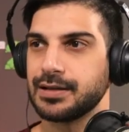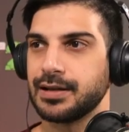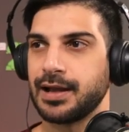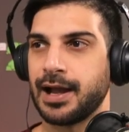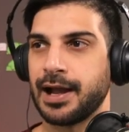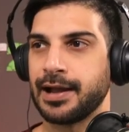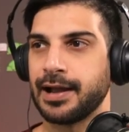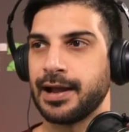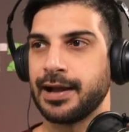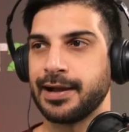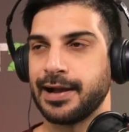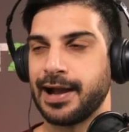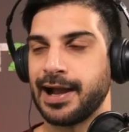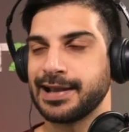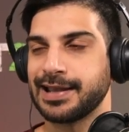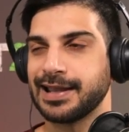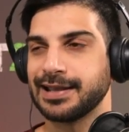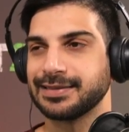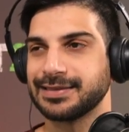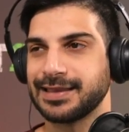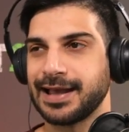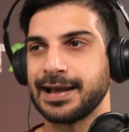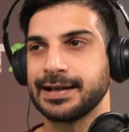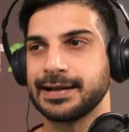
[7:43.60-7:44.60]
I, I, I
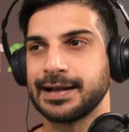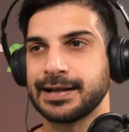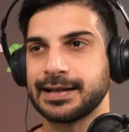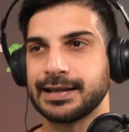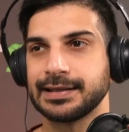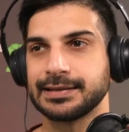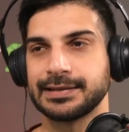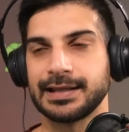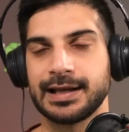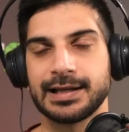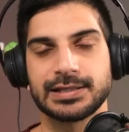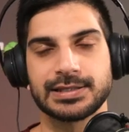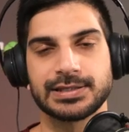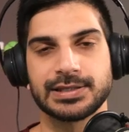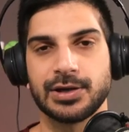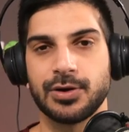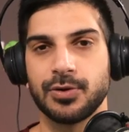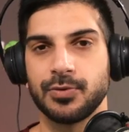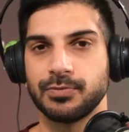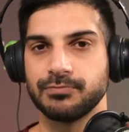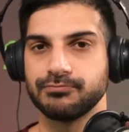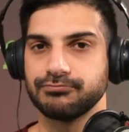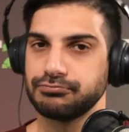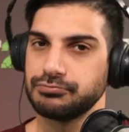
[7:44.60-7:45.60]
get that. I get that.
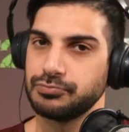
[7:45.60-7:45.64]
So,